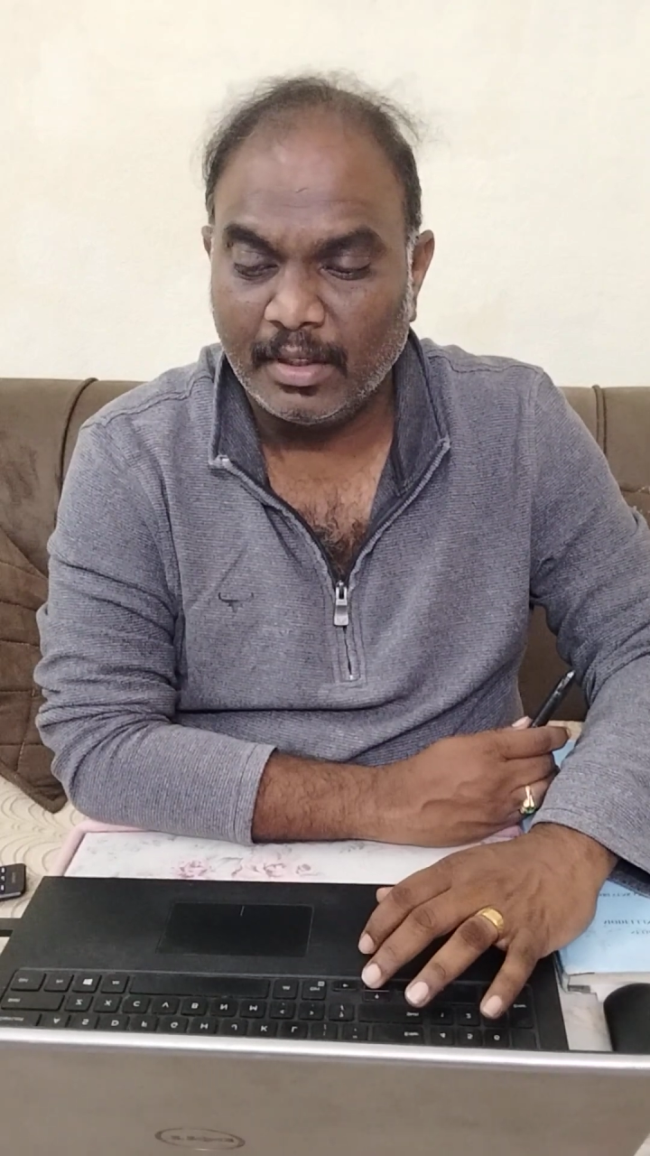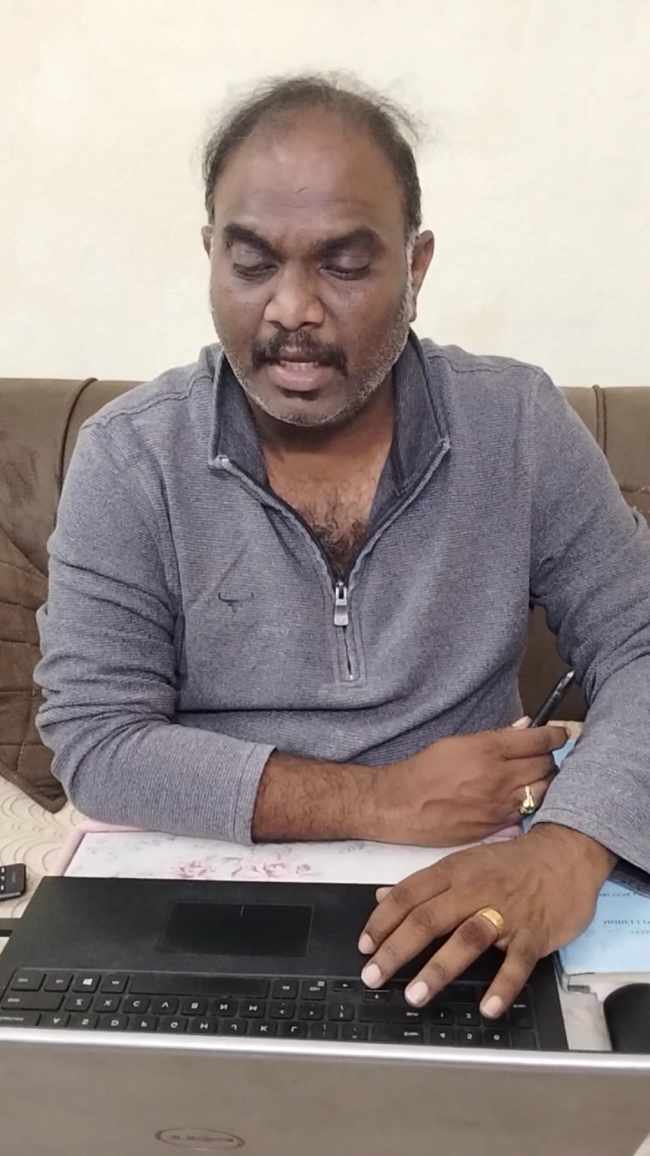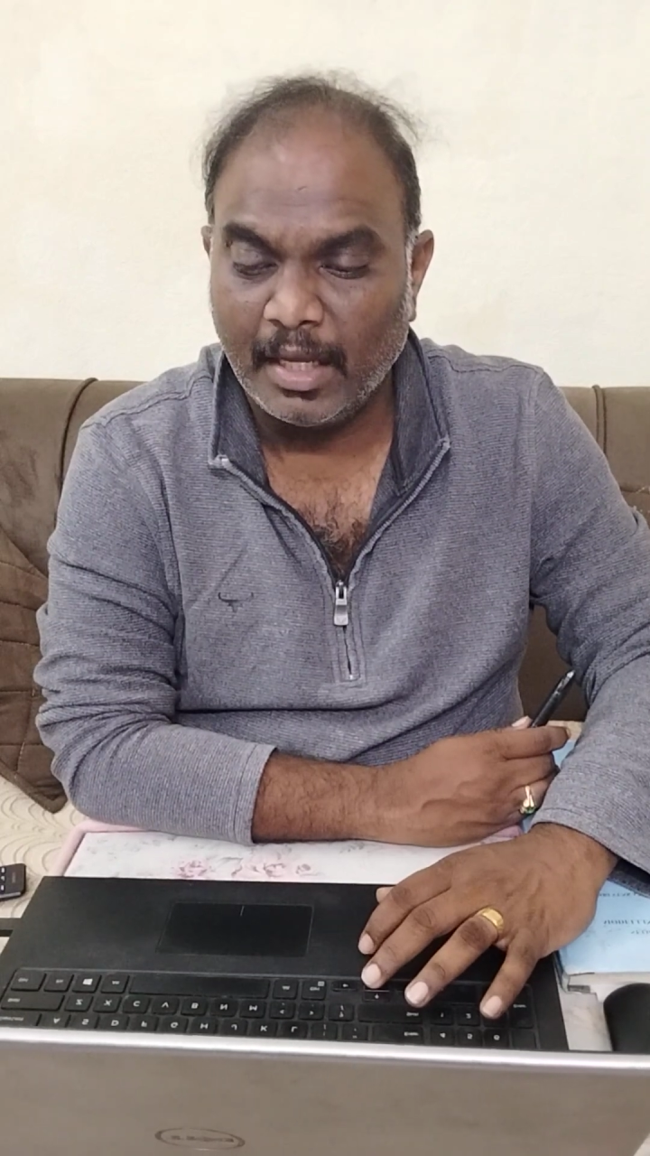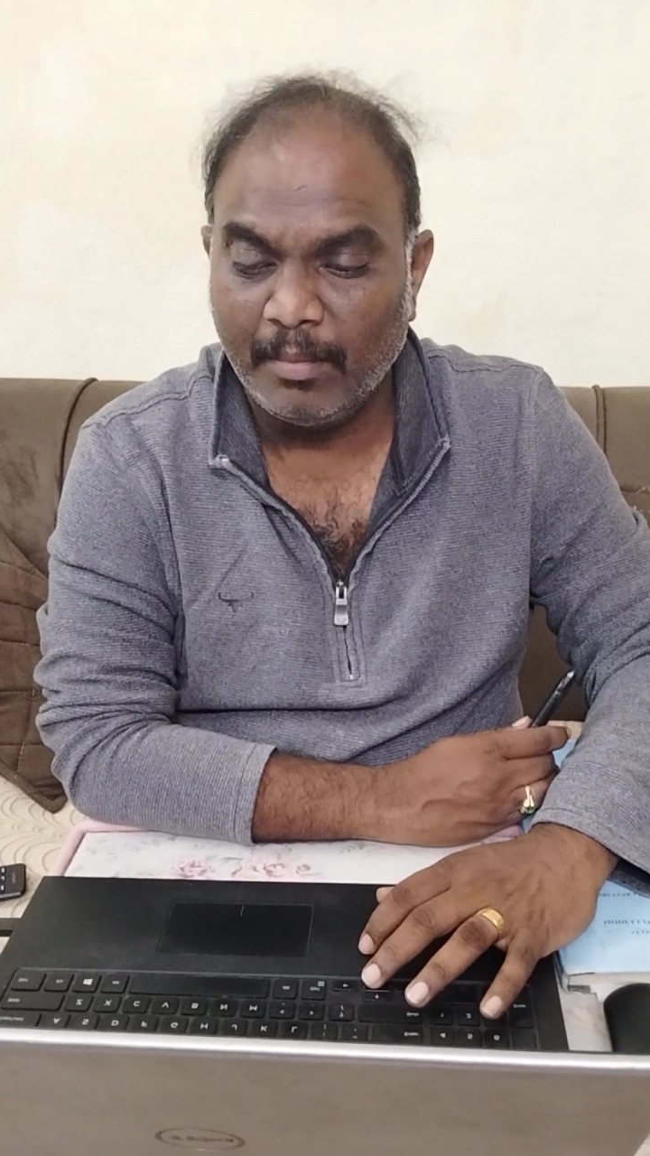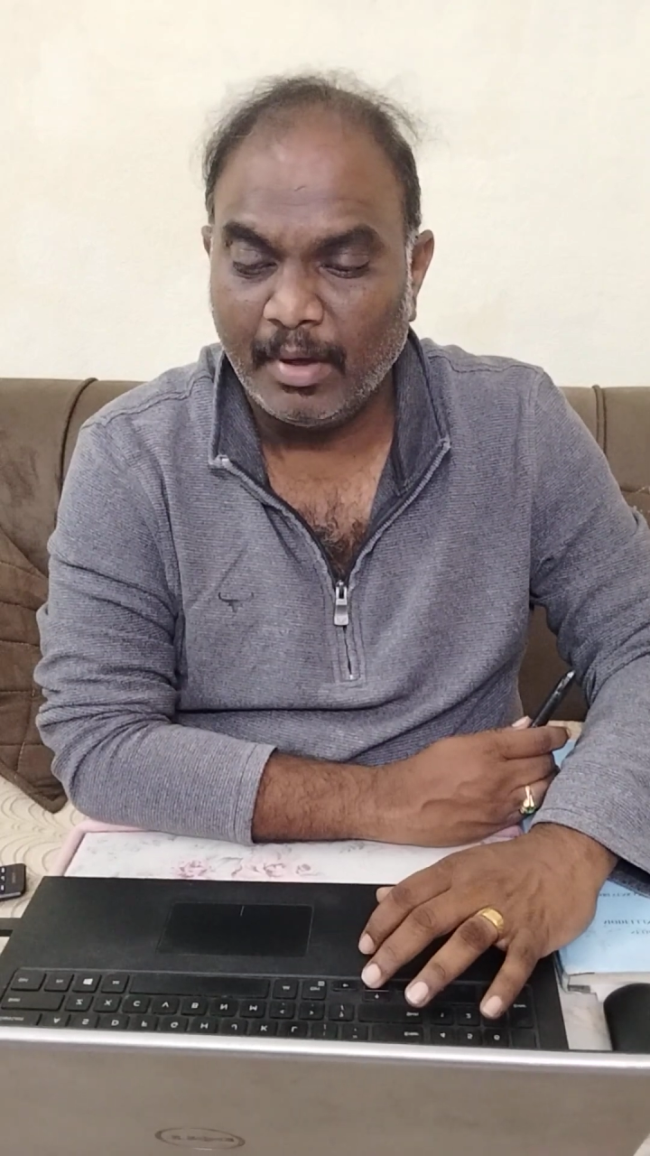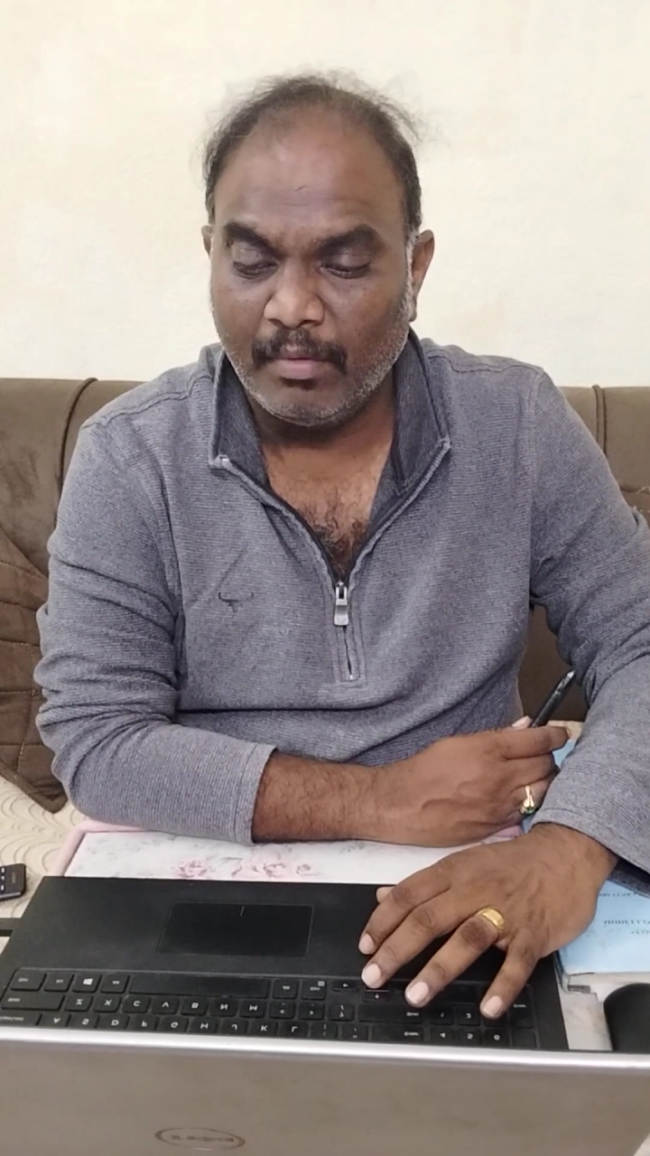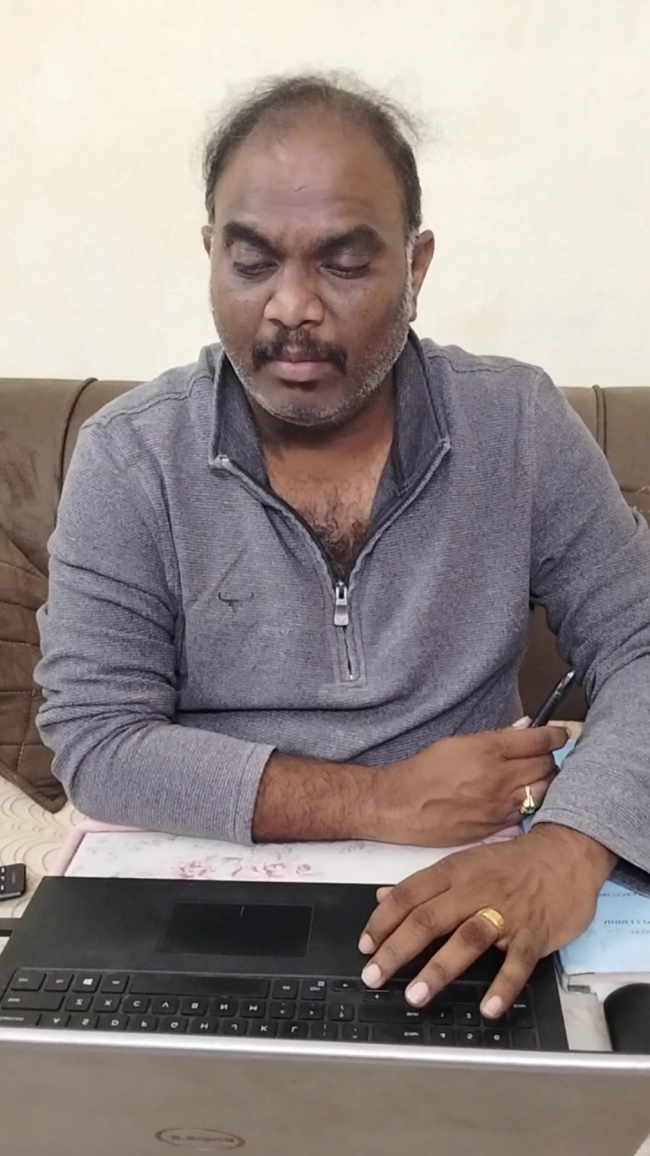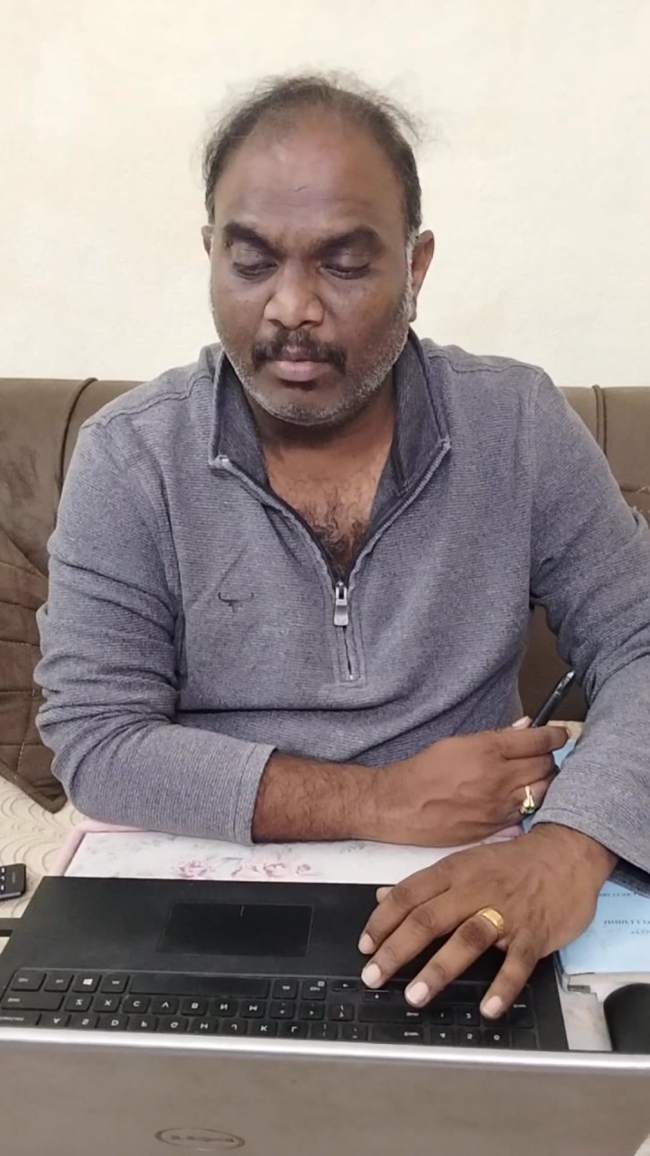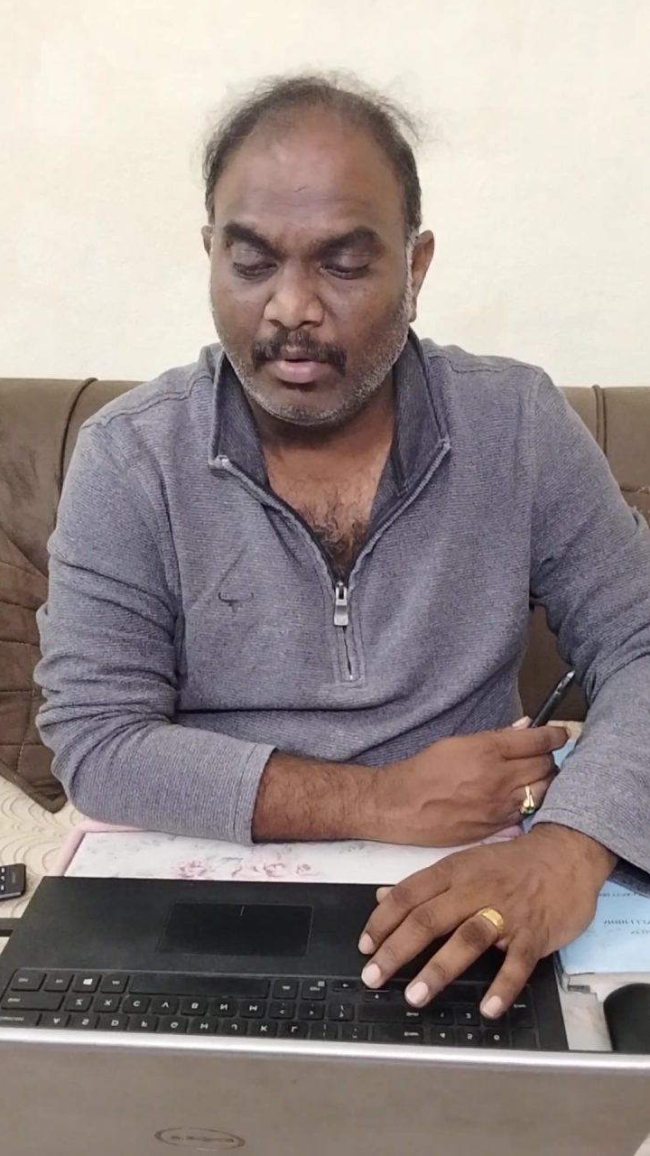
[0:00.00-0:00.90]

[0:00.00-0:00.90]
AMA-1